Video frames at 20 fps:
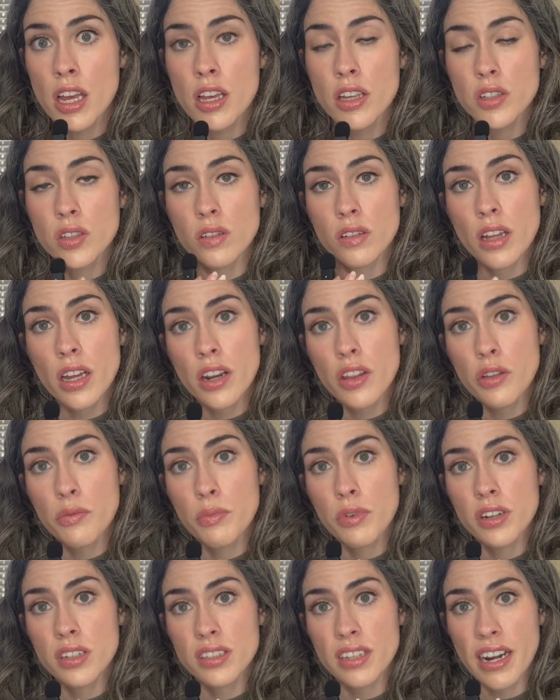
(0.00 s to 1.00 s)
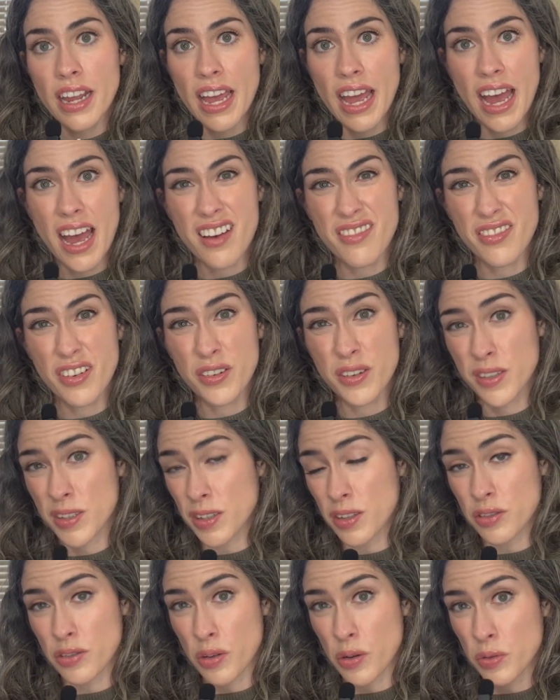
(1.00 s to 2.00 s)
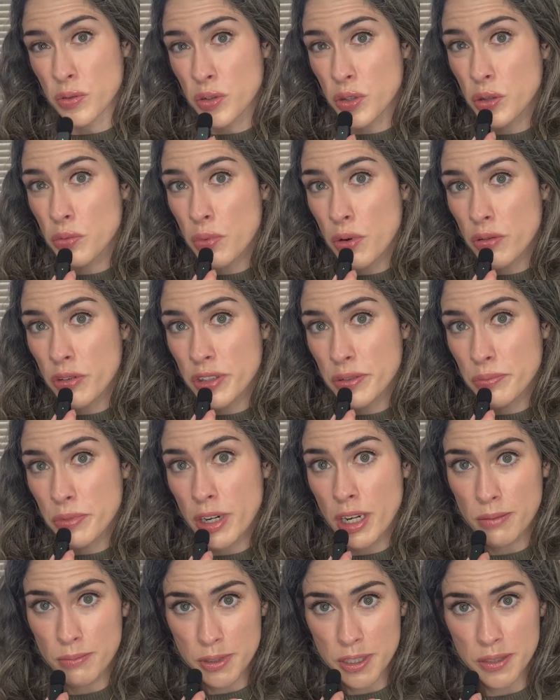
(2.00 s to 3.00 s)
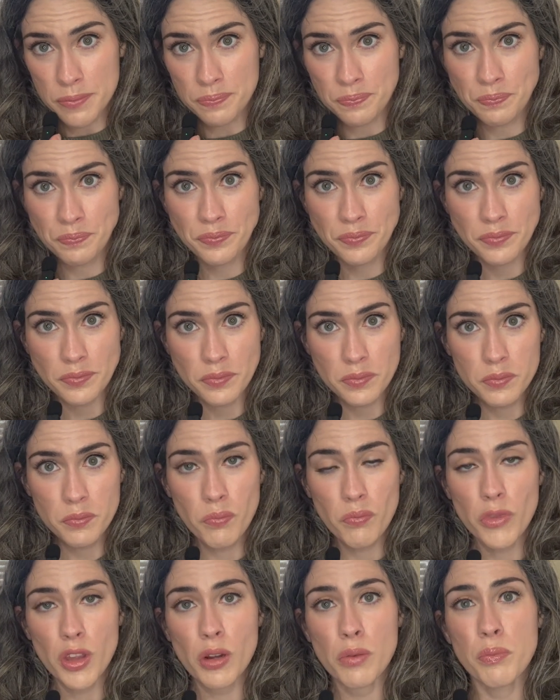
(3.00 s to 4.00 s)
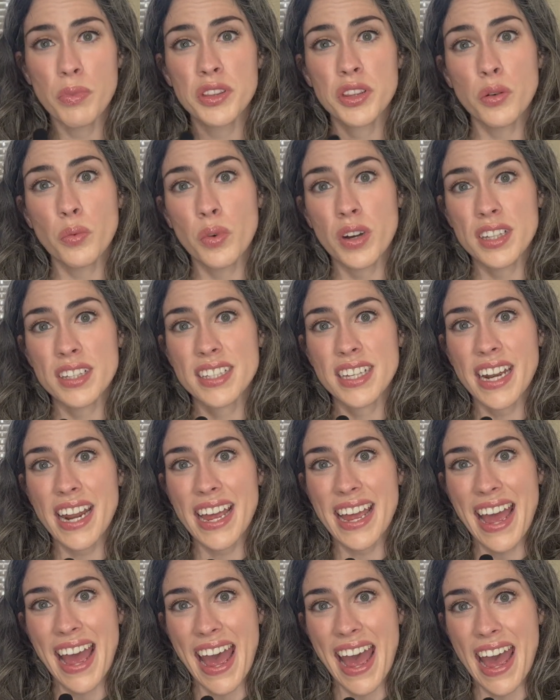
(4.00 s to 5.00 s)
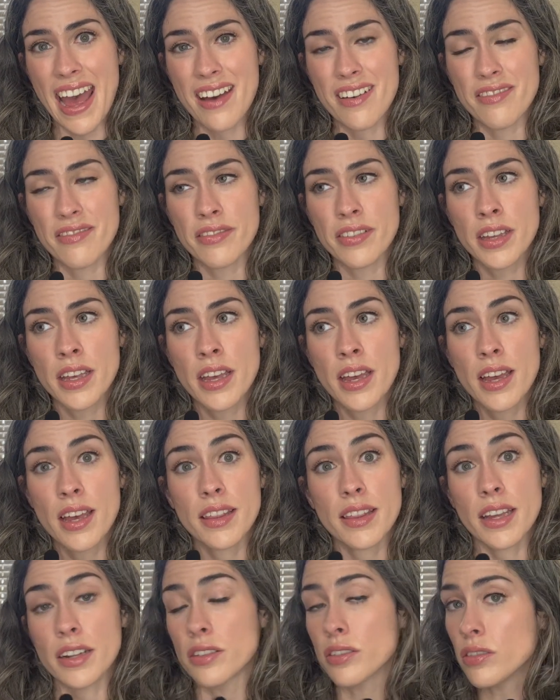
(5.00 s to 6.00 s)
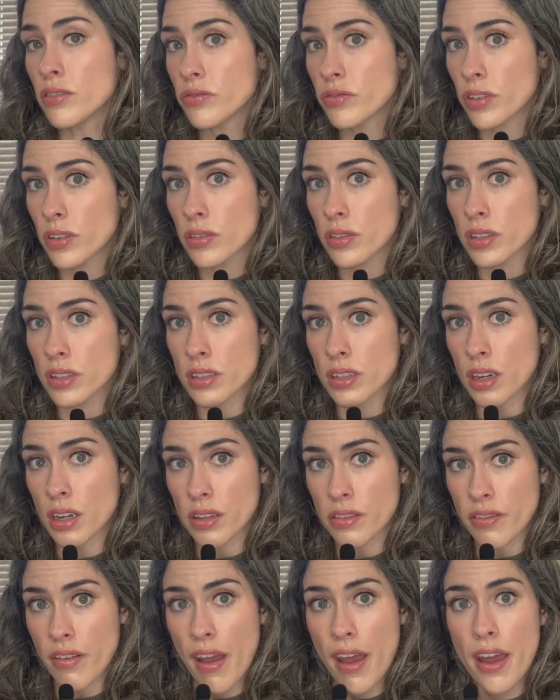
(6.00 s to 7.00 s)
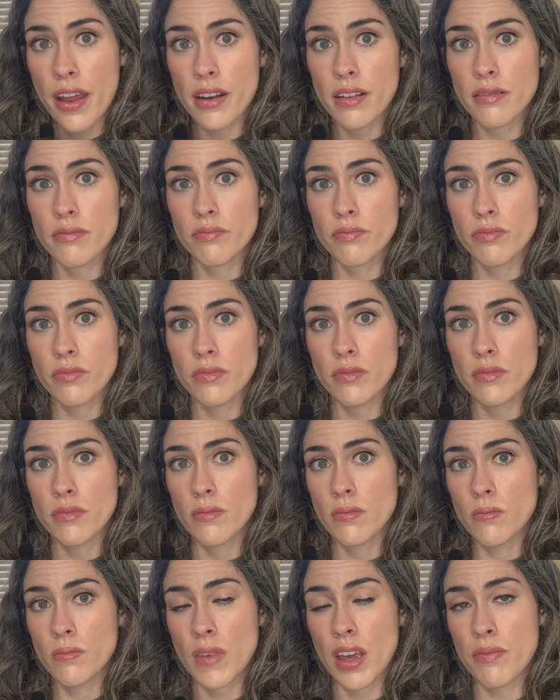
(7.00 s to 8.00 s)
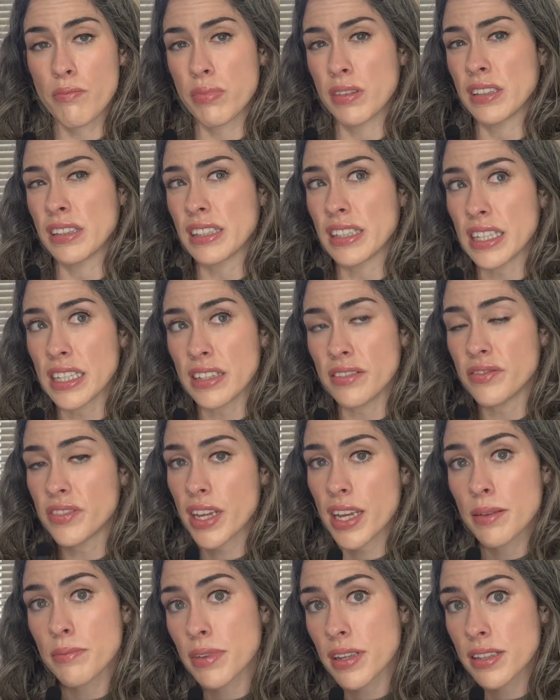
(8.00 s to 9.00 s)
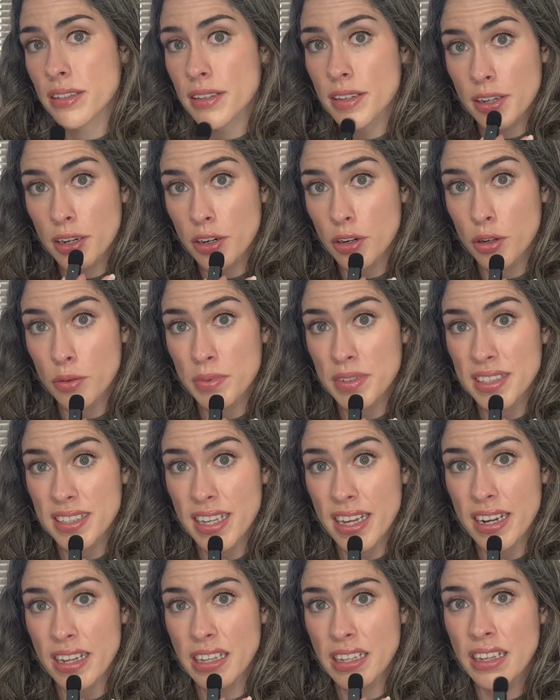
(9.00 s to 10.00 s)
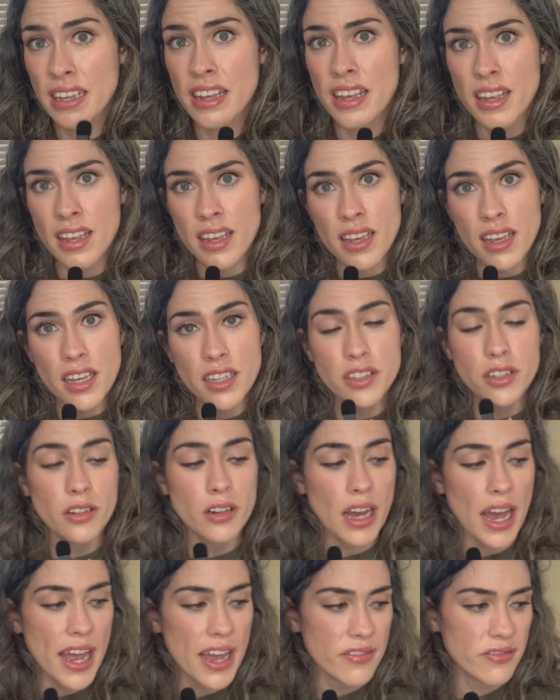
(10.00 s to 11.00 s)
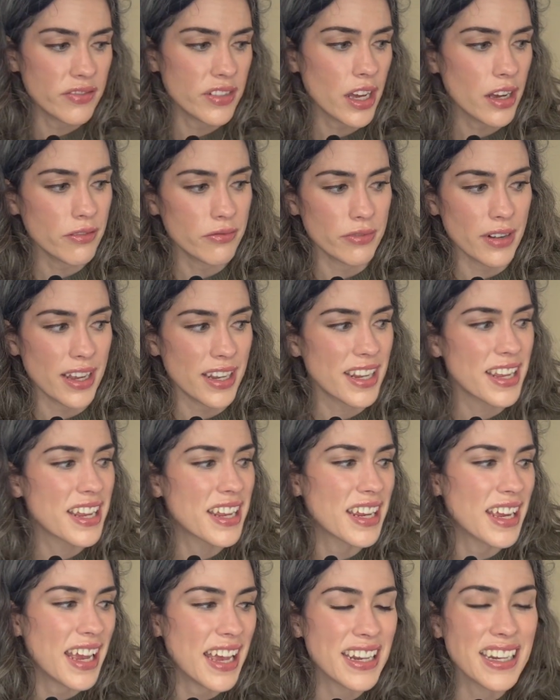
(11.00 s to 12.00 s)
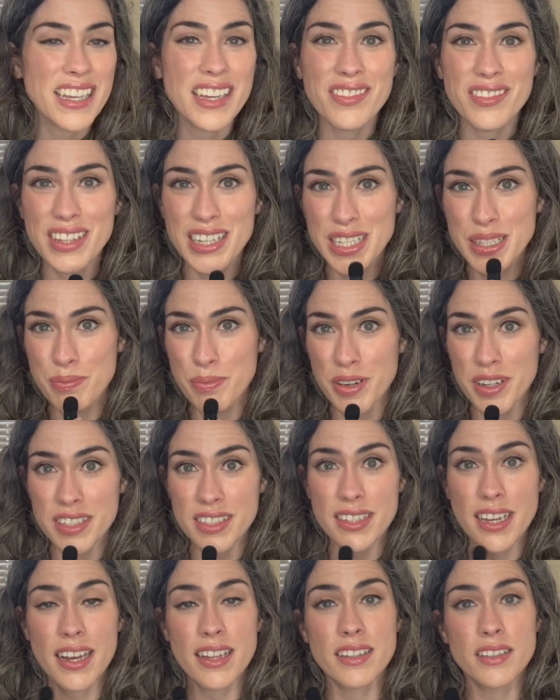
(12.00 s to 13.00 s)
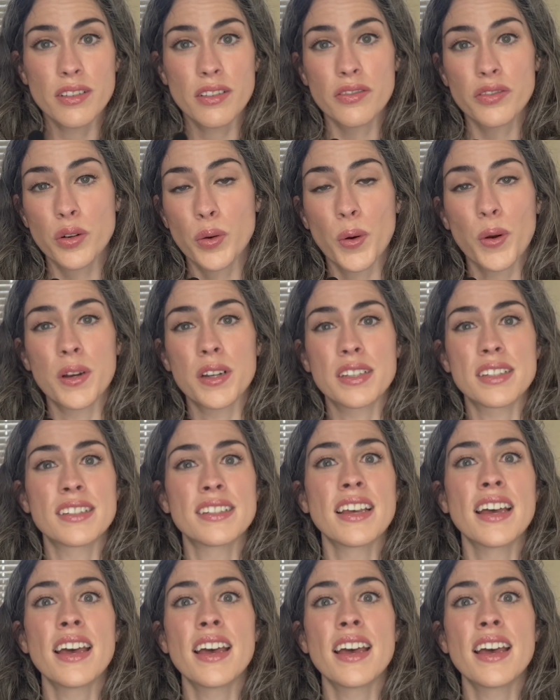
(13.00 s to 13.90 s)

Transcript: So a lot of the books that I have focus on those two bonus prompts, but the ones that I have that don't focus on that, I believe, take place in an urban setting. And so I have not read any of these books yet, so of course